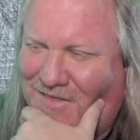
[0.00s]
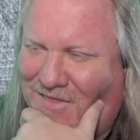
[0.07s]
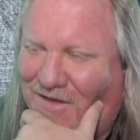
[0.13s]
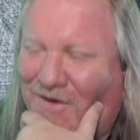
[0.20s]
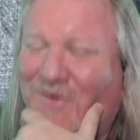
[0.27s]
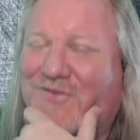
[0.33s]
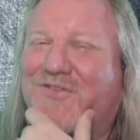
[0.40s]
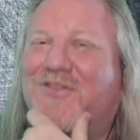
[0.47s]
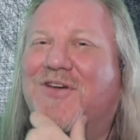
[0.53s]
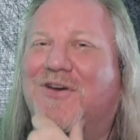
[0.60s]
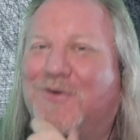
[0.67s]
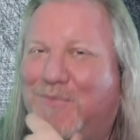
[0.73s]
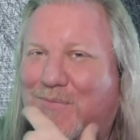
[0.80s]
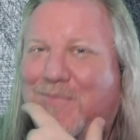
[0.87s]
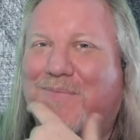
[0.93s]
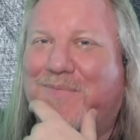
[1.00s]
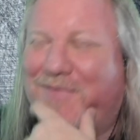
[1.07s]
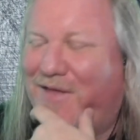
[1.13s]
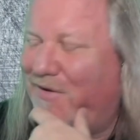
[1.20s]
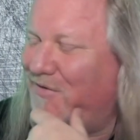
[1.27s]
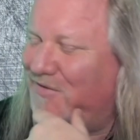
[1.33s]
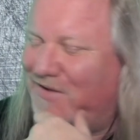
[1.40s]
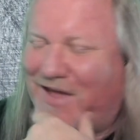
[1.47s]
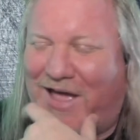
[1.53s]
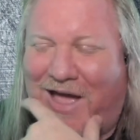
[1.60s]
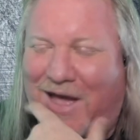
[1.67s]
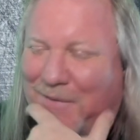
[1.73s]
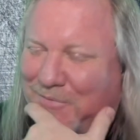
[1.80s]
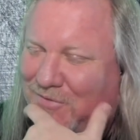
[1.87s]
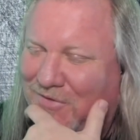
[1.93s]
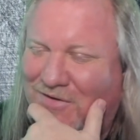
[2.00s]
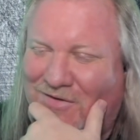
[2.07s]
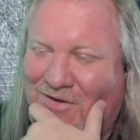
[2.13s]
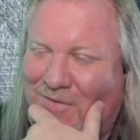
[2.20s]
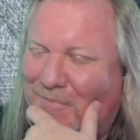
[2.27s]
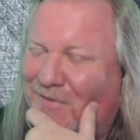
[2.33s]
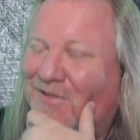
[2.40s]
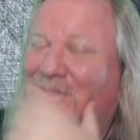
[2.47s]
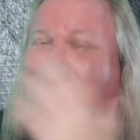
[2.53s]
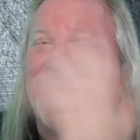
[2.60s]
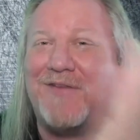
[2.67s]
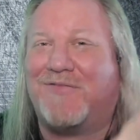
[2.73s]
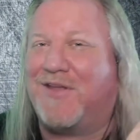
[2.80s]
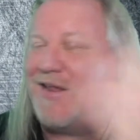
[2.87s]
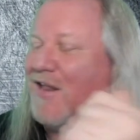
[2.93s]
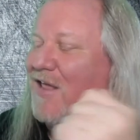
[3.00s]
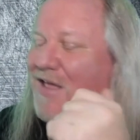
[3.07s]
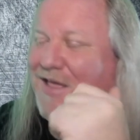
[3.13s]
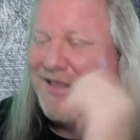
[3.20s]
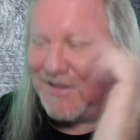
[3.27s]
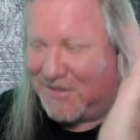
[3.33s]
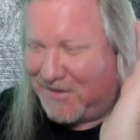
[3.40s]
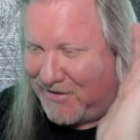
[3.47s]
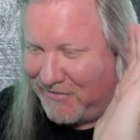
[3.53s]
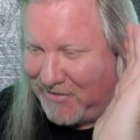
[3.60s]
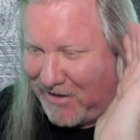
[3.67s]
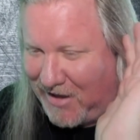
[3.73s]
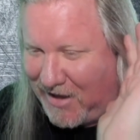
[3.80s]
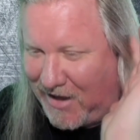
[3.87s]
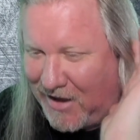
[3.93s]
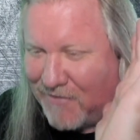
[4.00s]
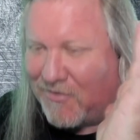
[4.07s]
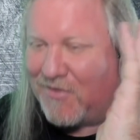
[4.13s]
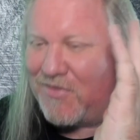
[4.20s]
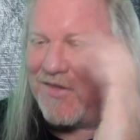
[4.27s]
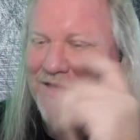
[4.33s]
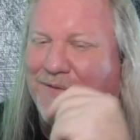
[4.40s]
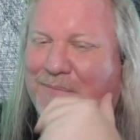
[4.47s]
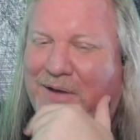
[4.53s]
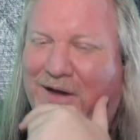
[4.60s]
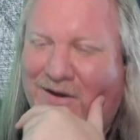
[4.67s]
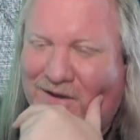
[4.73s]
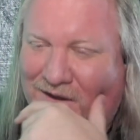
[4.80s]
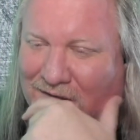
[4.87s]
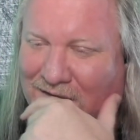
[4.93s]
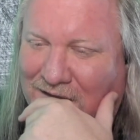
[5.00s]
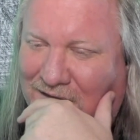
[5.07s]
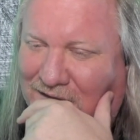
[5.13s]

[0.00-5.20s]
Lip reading: That was dope. That was absolutely dope. Loved it. Loved everything about it.